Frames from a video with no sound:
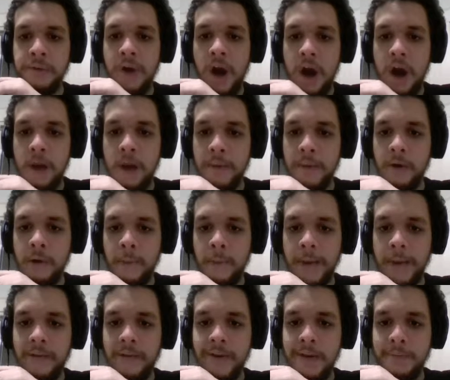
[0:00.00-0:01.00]
combo or
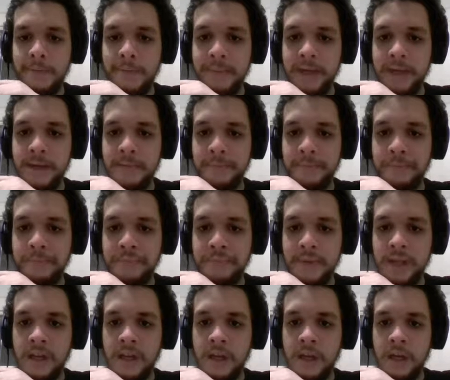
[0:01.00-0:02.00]
whatever, but
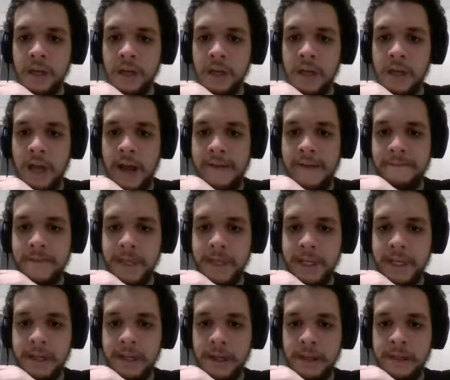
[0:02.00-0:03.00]
I feel
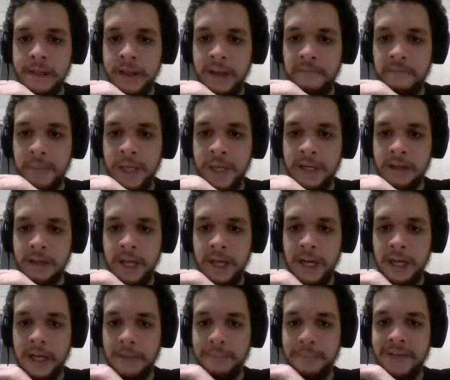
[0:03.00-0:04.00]
like they've been
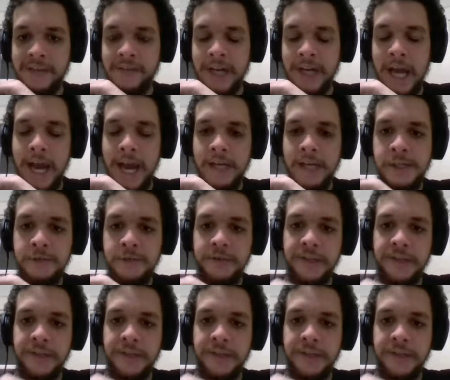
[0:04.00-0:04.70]
getting a bit of an edge